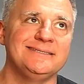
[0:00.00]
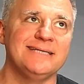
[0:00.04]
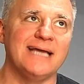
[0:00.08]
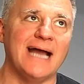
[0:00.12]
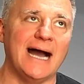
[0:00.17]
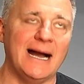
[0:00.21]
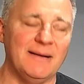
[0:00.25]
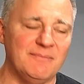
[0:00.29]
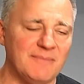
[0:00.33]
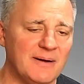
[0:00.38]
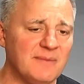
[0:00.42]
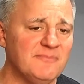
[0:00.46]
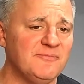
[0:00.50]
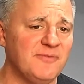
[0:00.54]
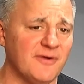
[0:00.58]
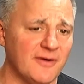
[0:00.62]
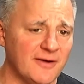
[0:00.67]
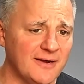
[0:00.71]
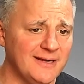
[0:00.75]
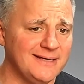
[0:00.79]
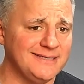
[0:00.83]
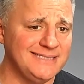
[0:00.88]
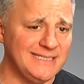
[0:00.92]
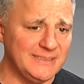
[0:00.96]
I'm
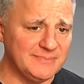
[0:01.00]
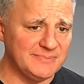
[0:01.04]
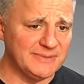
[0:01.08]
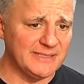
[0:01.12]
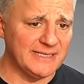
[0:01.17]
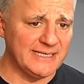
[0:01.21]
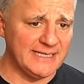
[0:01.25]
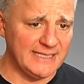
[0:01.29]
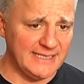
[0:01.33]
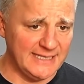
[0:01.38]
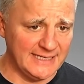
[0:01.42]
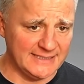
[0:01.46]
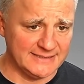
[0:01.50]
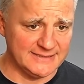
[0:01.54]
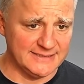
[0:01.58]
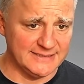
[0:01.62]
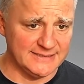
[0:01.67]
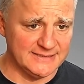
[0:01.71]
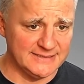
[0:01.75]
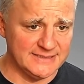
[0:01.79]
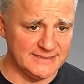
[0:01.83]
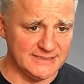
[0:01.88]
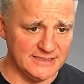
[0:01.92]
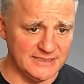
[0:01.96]
very deeply
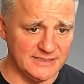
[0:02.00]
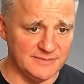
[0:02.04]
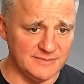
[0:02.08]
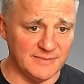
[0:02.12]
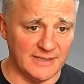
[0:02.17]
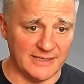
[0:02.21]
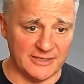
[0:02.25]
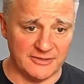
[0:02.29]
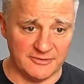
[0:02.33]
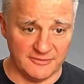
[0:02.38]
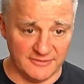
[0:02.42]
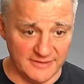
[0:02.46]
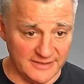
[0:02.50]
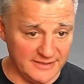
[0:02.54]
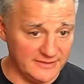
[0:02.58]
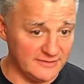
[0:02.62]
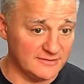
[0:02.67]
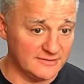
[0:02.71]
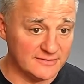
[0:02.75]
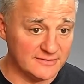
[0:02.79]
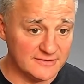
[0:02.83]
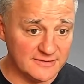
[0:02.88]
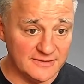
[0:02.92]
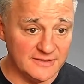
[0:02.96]
connected to my
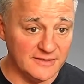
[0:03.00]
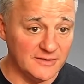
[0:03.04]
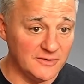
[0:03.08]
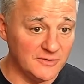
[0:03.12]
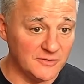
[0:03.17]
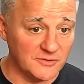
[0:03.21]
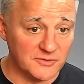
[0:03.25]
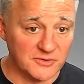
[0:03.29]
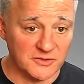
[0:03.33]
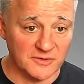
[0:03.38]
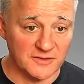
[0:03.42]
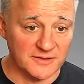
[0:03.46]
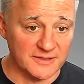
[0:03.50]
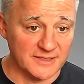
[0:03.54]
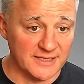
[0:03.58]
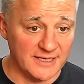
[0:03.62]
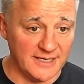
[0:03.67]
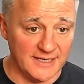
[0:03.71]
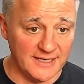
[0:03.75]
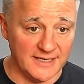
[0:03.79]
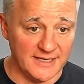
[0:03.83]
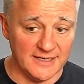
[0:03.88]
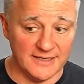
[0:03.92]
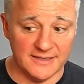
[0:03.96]
creator, call it
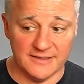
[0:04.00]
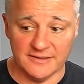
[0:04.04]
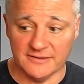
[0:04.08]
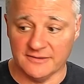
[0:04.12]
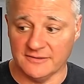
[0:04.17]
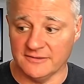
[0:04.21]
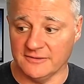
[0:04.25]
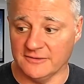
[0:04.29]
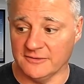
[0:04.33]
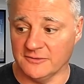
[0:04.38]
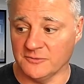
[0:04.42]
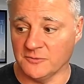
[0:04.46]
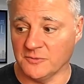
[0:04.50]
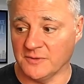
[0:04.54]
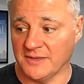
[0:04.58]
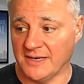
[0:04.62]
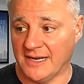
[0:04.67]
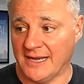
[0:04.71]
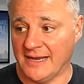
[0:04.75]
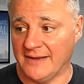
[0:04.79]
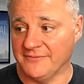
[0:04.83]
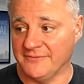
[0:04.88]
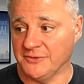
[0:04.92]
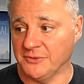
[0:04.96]
God or what
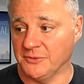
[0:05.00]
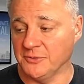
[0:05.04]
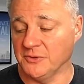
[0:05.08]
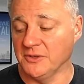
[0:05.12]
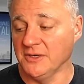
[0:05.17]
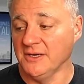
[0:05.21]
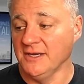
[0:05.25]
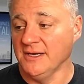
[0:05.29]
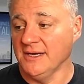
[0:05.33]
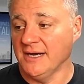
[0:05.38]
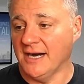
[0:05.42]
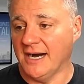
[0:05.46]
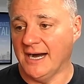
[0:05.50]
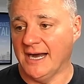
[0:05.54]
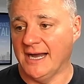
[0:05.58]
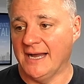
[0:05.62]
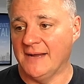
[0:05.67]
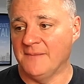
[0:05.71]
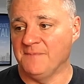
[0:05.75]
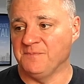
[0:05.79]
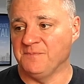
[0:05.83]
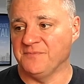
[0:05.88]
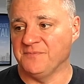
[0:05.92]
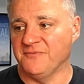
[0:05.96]
have you.
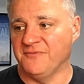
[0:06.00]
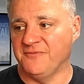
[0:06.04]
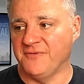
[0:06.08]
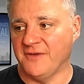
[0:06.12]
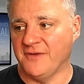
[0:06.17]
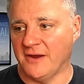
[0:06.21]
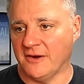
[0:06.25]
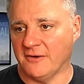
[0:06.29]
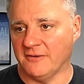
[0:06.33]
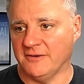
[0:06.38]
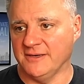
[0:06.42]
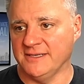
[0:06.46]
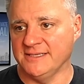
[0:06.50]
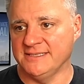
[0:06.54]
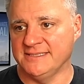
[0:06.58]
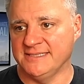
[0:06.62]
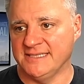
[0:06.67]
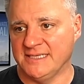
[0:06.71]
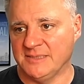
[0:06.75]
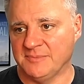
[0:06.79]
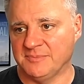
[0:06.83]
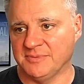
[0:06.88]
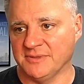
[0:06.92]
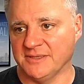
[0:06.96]
I'm very
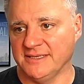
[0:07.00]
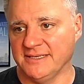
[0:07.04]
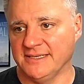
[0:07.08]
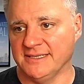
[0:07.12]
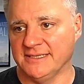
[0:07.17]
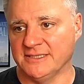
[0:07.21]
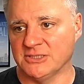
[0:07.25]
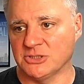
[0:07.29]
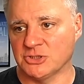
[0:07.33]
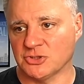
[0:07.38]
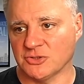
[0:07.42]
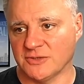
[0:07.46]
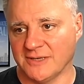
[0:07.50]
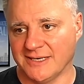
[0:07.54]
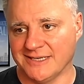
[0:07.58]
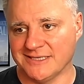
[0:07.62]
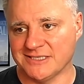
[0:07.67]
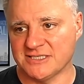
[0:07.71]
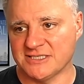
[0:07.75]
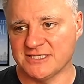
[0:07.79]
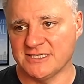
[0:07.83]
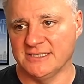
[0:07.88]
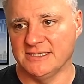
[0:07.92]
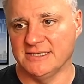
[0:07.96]
deeply
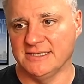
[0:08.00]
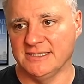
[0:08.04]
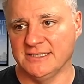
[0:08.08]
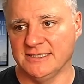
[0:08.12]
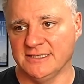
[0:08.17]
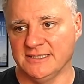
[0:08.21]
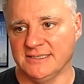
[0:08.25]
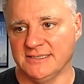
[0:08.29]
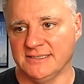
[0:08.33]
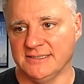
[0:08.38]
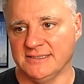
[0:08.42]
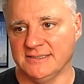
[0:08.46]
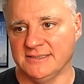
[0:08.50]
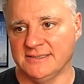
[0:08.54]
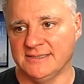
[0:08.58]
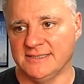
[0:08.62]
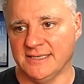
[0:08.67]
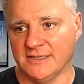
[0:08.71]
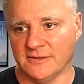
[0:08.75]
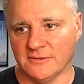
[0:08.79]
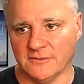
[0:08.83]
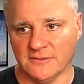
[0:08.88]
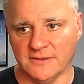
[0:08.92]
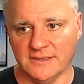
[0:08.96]
entrenched in the
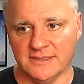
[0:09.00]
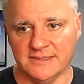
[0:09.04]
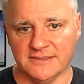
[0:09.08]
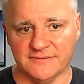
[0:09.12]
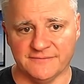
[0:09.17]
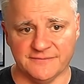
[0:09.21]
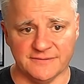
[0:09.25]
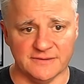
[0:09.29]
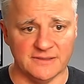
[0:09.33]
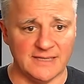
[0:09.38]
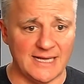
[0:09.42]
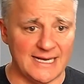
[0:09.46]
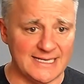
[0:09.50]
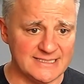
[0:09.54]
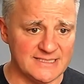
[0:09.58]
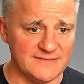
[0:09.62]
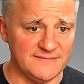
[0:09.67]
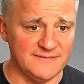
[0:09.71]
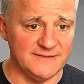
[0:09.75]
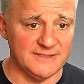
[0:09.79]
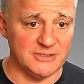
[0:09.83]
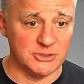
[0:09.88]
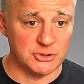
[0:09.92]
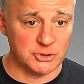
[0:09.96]
theory, in the
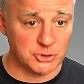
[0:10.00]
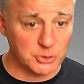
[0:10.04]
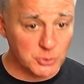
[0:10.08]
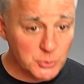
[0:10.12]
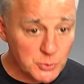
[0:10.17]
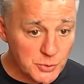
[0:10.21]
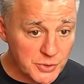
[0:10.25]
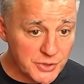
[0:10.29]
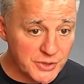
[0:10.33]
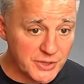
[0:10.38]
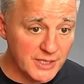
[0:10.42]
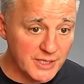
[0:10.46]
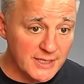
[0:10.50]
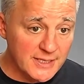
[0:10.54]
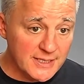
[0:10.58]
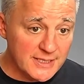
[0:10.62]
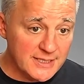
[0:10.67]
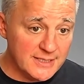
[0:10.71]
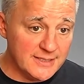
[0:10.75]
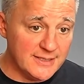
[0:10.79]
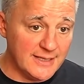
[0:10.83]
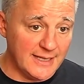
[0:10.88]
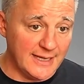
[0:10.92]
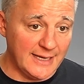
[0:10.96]
philosophy, the truth
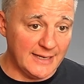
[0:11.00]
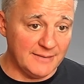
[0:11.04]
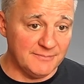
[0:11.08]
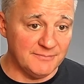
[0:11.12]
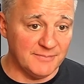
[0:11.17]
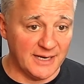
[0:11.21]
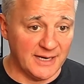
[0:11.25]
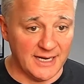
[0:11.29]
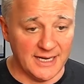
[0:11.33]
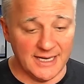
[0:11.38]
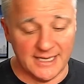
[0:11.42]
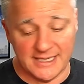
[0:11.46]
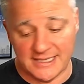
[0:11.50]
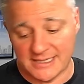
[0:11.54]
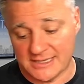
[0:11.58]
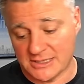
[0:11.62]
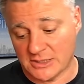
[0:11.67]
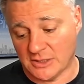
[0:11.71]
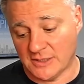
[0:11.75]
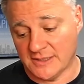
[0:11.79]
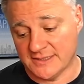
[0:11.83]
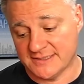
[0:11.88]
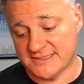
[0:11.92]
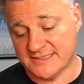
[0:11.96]
that my
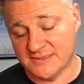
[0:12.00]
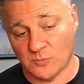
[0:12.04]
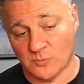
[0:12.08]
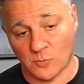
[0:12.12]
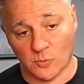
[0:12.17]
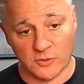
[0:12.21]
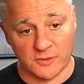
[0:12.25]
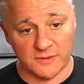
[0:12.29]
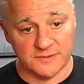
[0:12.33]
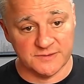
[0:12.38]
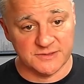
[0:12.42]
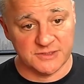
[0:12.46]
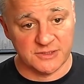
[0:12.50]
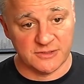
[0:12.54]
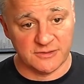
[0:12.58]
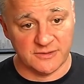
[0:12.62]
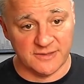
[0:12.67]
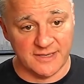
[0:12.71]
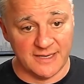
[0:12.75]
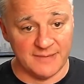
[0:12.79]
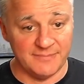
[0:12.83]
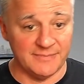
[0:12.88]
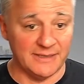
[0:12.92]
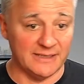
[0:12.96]
thoughts and words
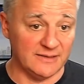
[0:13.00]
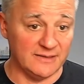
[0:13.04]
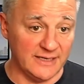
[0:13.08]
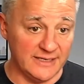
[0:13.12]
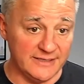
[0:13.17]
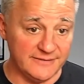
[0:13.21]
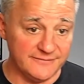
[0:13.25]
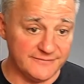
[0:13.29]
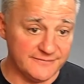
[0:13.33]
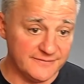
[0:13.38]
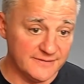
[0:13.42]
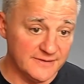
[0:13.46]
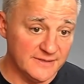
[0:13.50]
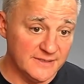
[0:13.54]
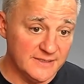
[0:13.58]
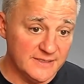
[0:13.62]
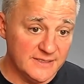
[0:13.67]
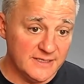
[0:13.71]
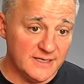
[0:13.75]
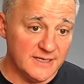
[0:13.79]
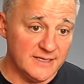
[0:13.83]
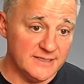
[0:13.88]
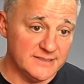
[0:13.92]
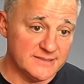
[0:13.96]
create my life.
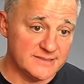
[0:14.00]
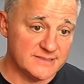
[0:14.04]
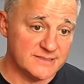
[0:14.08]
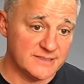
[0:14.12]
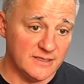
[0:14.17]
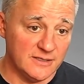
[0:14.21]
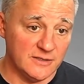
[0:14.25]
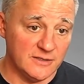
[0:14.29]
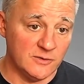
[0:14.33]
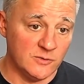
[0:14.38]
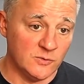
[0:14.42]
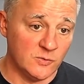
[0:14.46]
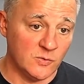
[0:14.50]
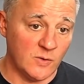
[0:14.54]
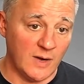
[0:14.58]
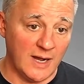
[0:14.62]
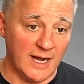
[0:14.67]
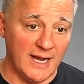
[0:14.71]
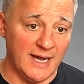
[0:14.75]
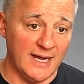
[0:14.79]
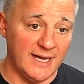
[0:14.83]
And so awesome.